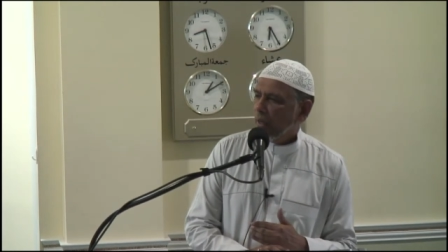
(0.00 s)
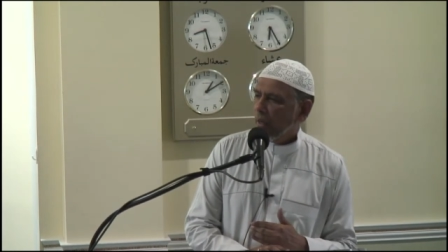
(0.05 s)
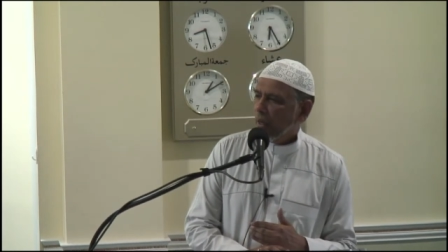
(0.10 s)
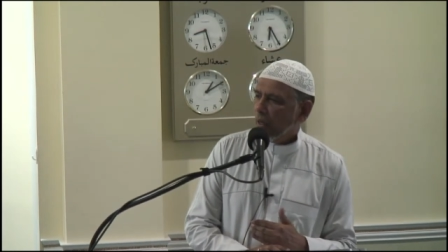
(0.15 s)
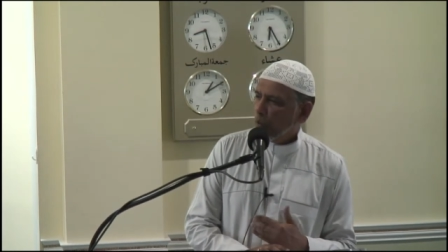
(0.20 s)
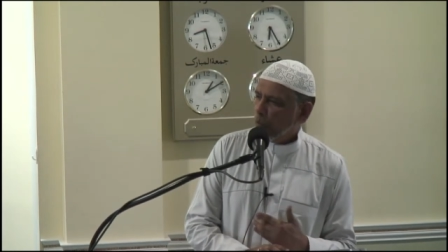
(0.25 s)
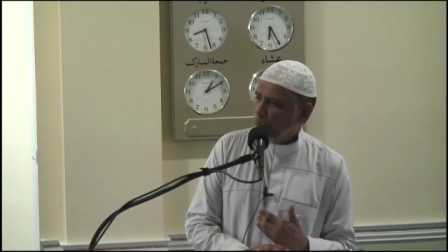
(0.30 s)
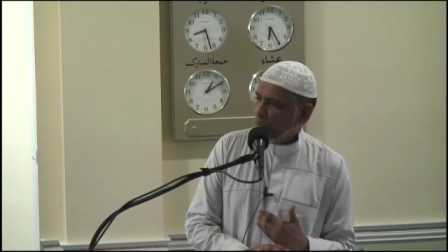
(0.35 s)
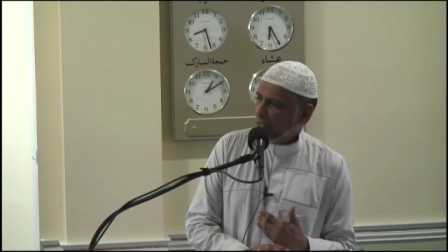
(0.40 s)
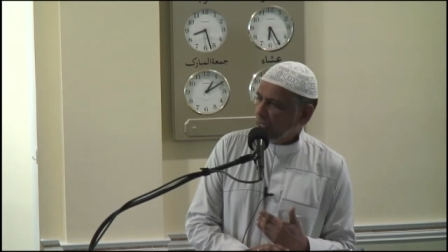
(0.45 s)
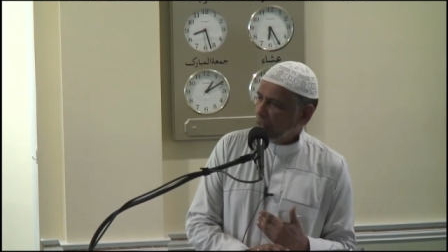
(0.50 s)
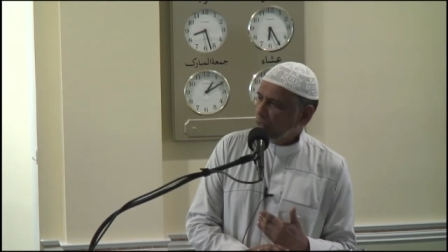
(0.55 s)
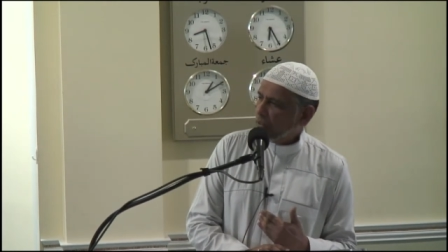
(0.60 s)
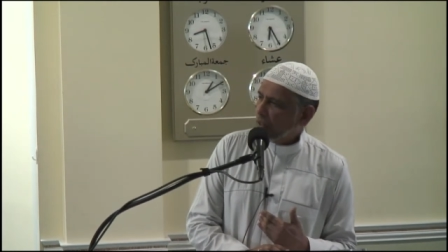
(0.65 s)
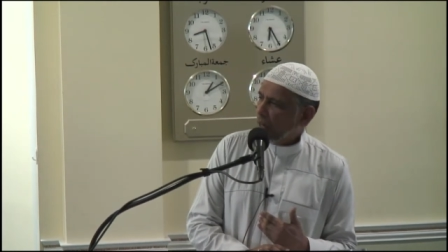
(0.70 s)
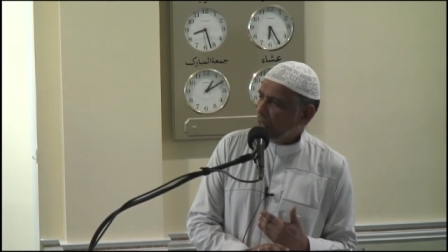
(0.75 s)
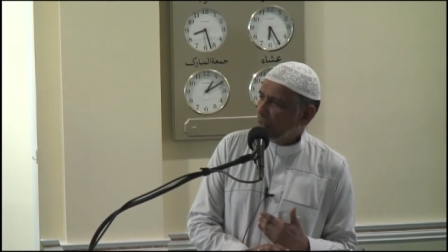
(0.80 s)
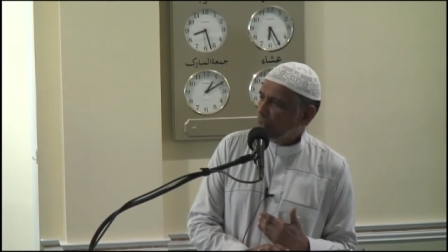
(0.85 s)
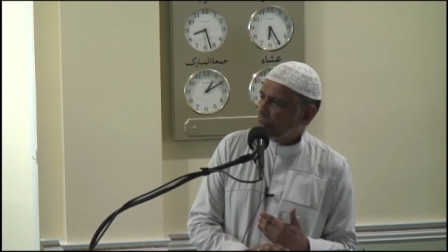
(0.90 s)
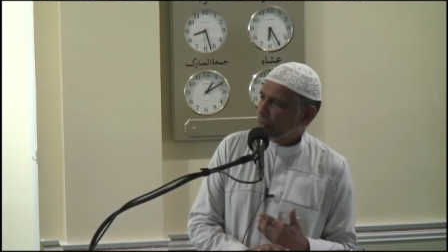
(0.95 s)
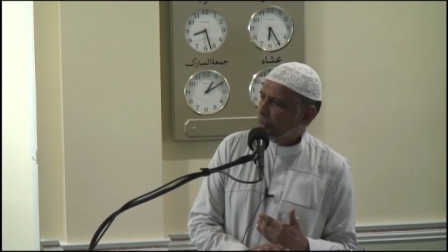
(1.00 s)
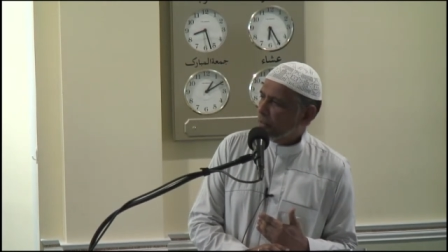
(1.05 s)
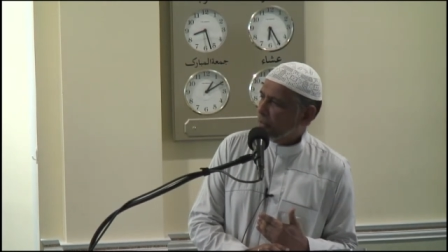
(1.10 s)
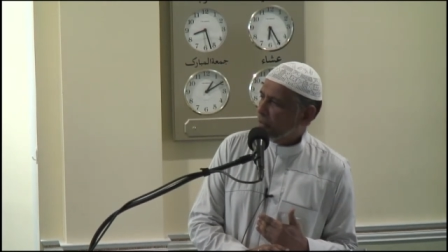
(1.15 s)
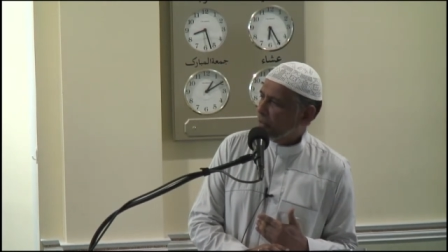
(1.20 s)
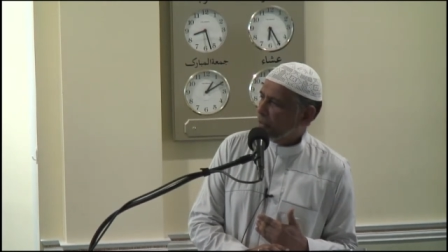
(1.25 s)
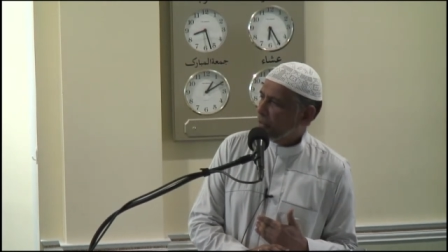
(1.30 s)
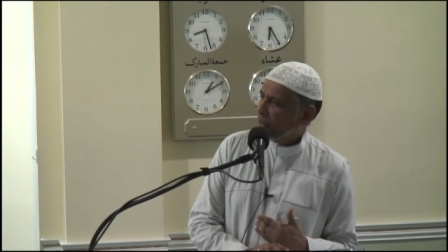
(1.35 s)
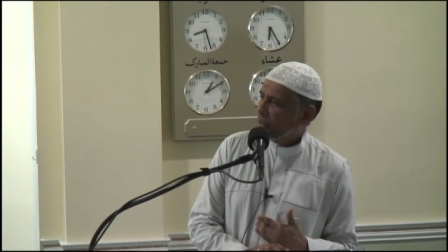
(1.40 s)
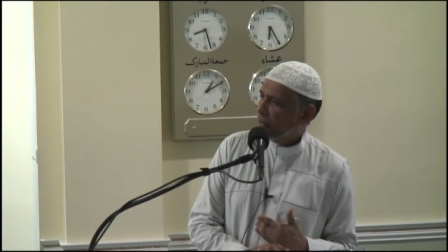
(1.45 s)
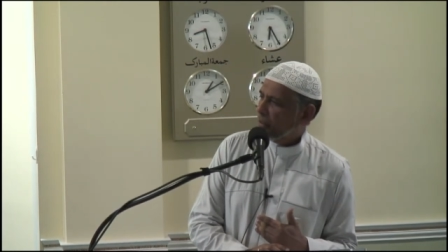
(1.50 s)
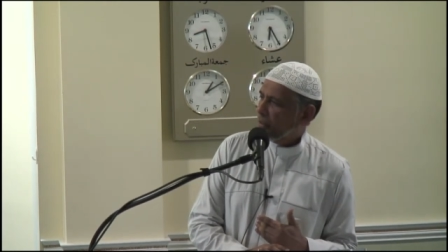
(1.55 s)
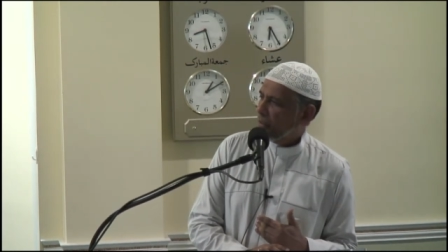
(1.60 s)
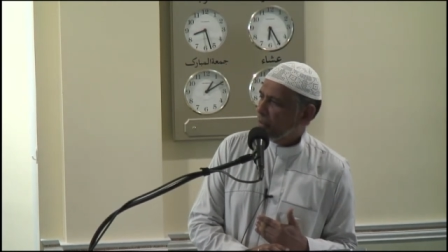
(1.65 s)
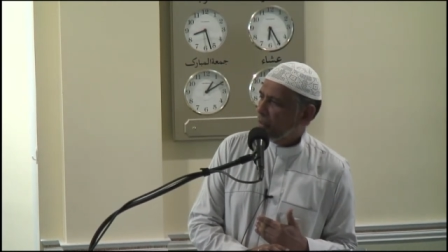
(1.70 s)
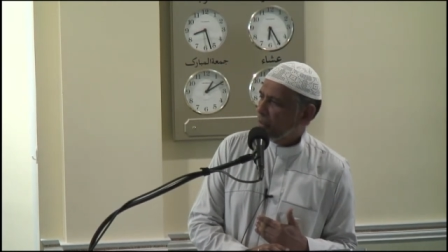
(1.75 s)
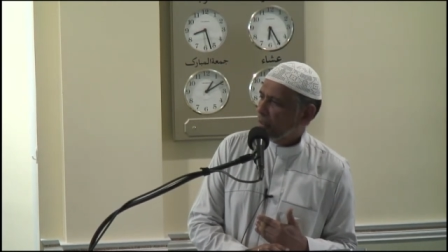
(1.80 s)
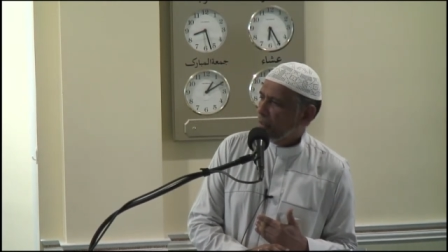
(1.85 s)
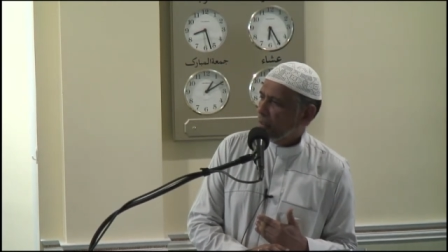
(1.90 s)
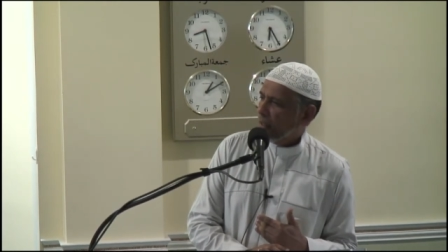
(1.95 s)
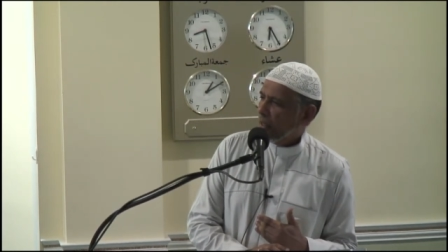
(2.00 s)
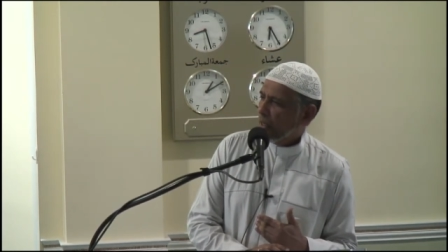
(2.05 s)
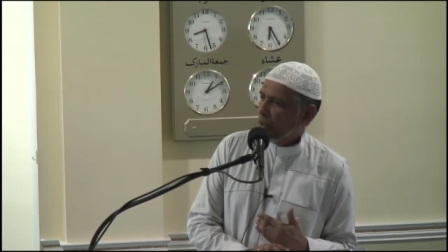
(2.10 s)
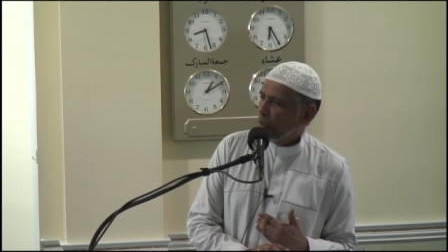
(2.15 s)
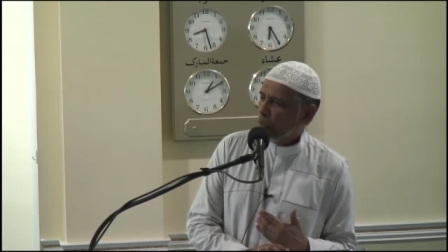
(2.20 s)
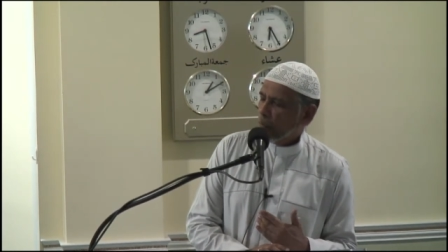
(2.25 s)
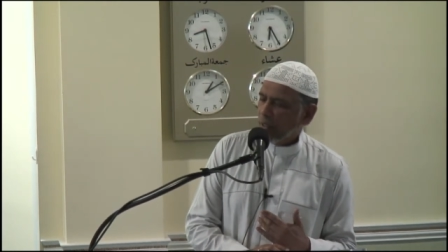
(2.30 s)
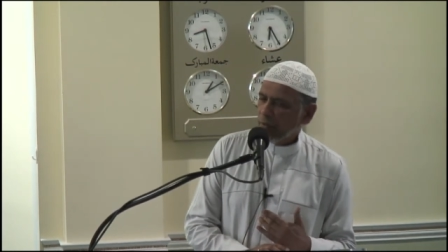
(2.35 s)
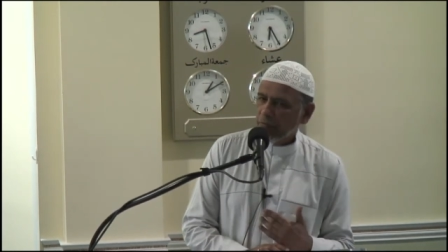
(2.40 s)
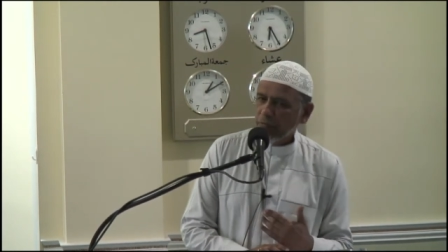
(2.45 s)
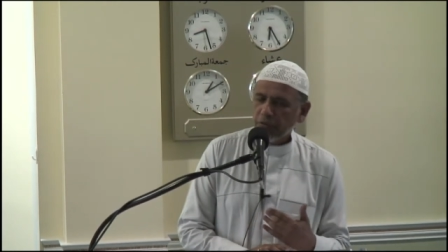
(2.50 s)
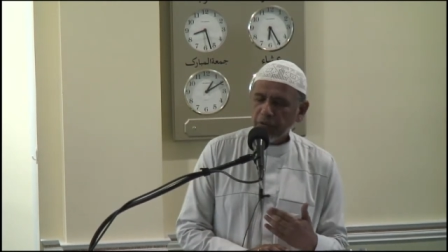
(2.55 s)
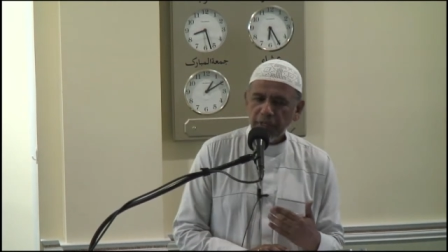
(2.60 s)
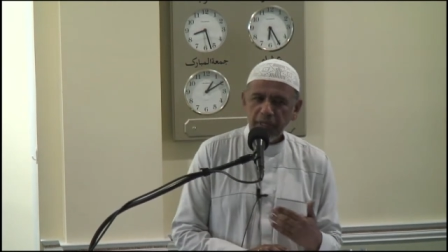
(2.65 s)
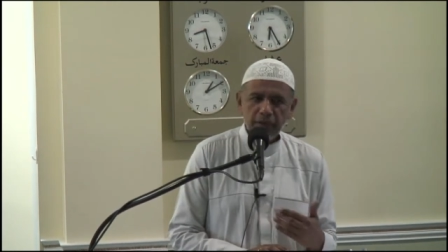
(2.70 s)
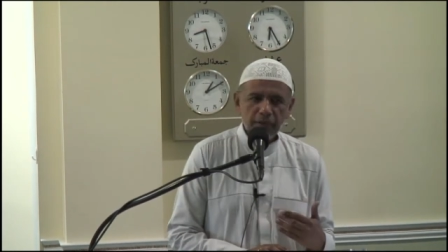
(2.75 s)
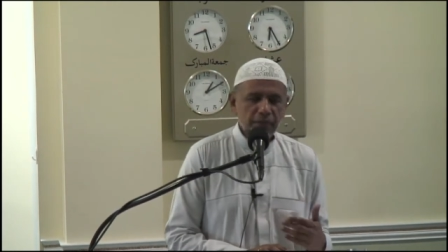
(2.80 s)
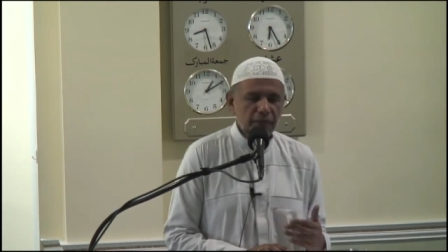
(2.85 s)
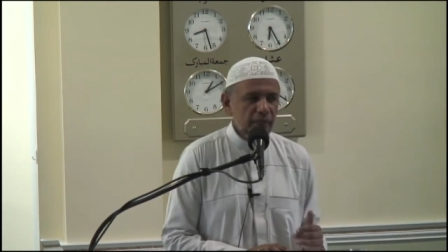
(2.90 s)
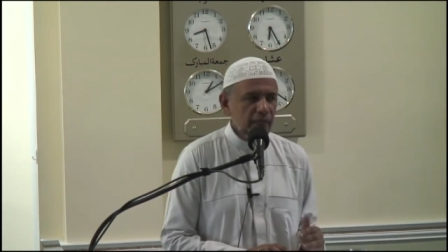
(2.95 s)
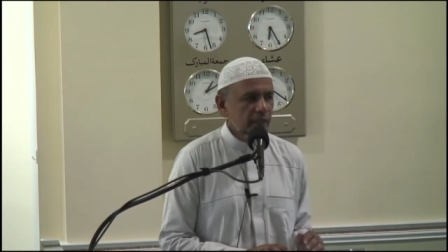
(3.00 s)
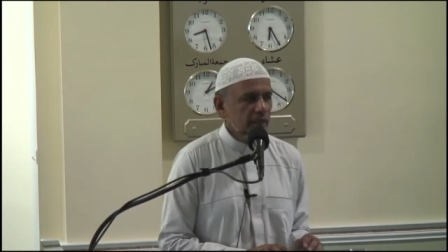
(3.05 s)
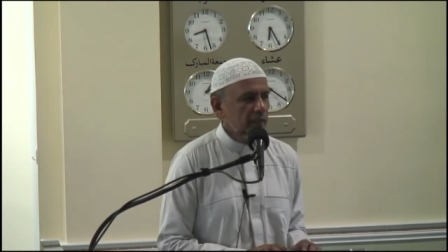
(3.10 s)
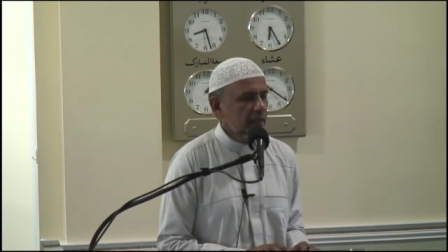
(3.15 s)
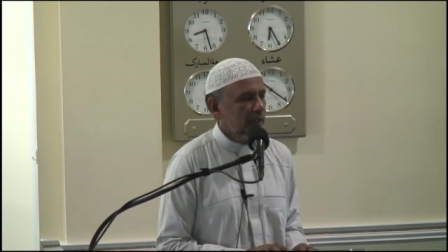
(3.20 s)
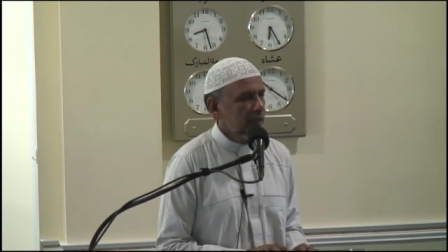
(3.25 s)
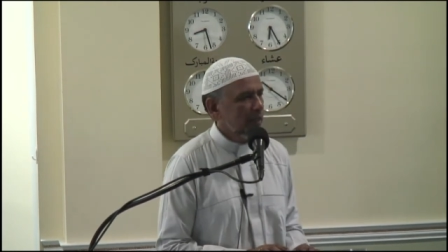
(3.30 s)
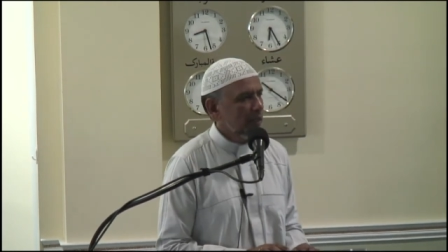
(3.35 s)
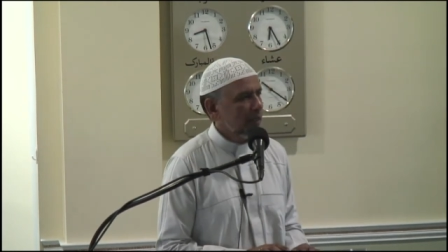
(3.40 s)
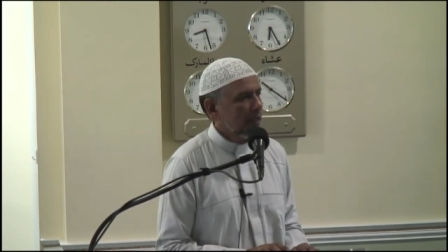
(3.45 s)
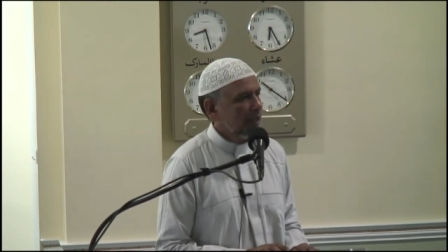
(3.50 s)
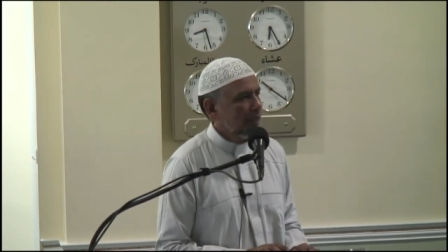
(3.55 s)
Are we tolerant? Are we forgiving?